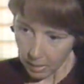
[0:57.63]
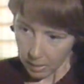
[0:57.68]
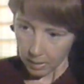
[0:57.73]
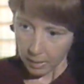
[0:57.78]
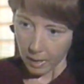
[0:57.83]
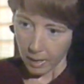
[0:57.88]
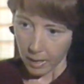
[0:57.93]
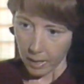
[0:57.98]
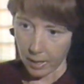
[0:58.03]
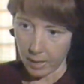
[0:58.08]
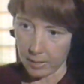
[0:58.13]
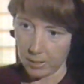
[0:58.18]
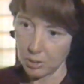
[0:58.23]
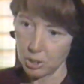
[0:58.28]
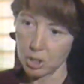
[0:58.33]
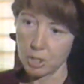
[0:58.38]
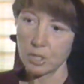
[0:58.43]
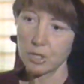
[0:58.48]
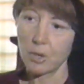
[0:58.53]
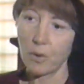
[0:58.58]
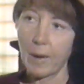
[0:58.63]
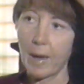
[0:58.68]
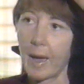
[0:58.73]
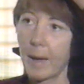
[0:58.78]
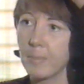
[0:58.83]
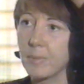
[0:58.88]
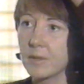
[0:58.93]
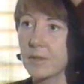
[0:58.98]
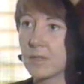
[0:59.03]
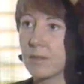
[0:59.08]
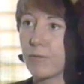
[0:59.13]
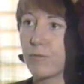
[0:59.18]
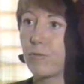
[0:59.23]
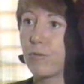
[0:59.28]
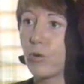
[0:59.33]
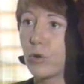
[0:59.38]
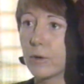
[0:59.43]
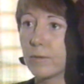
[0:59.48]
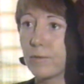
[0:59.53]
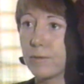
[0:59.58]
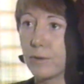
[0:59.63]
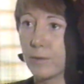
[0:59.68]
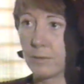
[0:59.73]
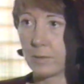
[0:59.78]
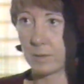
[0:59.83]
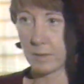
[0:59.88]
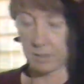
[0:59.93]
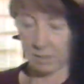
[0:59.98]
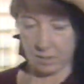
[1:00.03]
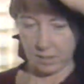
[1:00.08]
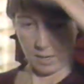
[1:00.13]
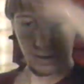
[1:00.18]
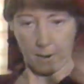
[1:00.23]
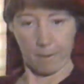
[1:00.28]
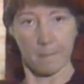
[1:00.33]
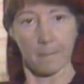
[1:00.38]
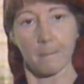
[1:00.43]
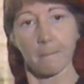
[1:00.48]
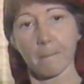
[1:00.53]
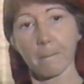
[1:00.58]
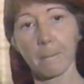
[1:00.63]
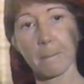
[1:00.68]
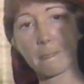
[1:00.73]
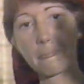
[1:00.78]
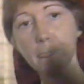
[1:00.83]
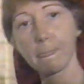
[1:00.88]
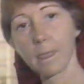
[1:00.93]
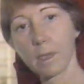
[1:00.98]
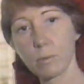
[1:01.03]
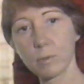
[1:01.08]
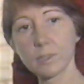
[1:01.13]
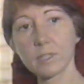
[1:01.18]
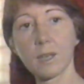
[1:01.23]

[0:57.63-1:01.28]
the woman convicted of trying to kill President Ford 12 years ago.